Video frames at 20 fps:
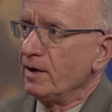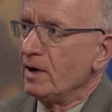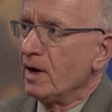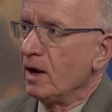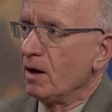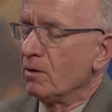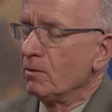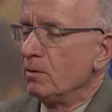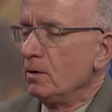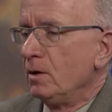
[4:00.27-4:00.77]

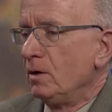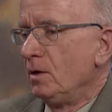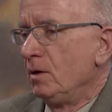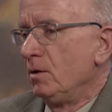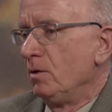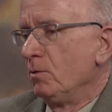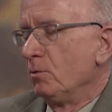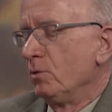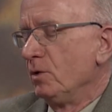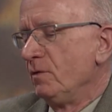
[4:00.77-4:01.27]
now.
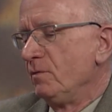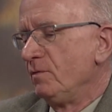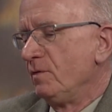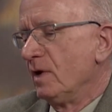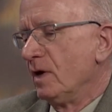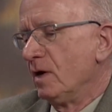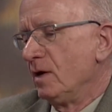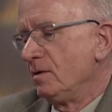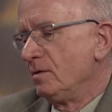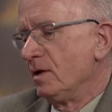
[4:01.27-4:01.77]
We've
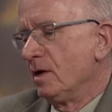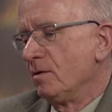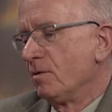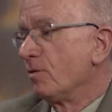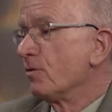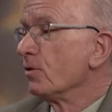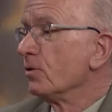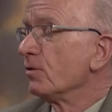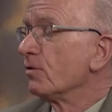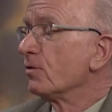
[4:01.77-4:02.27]
uh, done
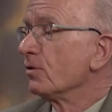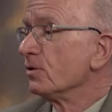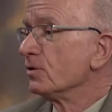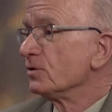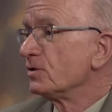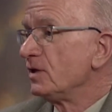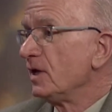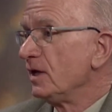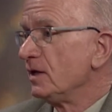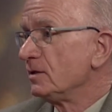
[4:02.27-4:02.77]
Third
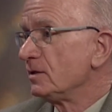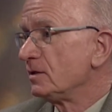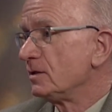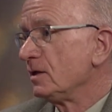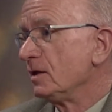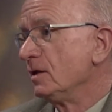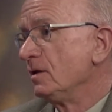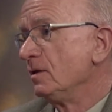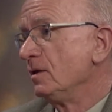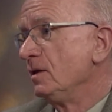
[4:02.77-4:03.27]
Thursdays
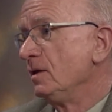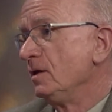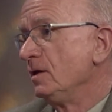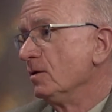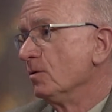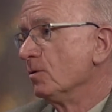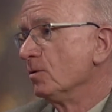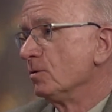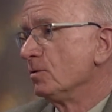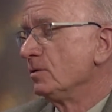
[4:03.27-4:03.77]
mm-hmm. in the
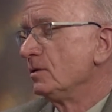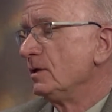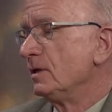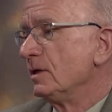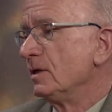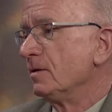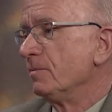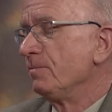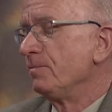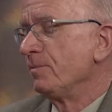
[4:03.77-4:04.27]
old
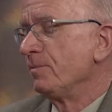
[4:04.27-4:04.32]
uh,